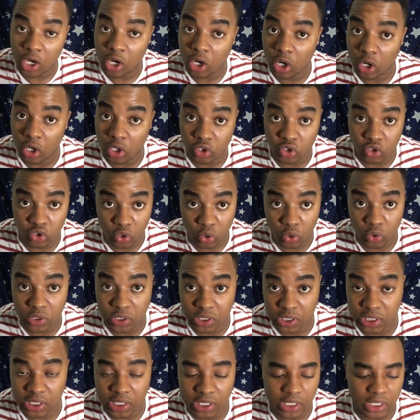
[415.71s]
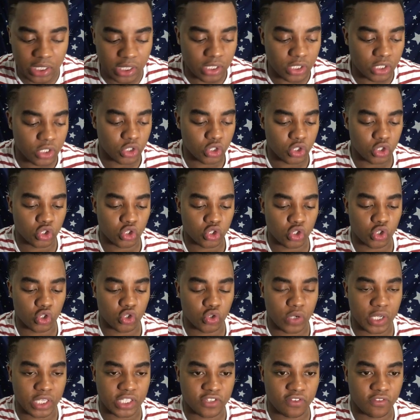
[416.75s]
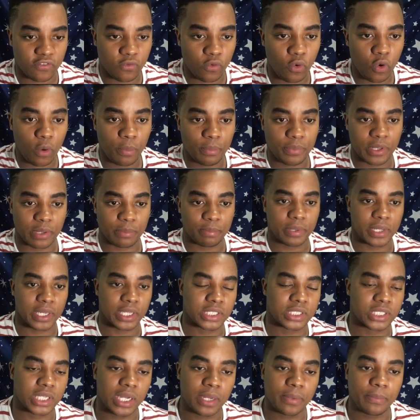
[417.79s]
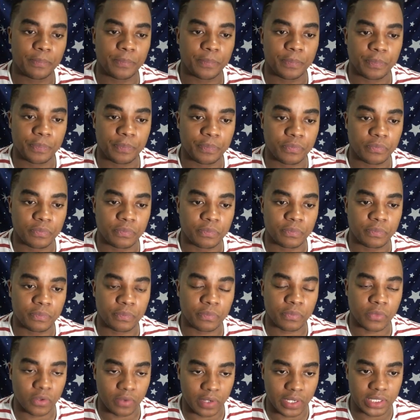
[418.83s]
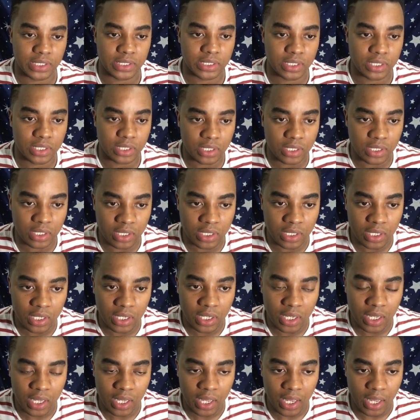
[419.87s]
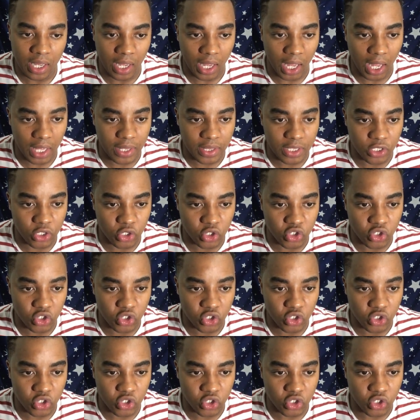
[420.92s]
Control T to transform the picture, right? And then you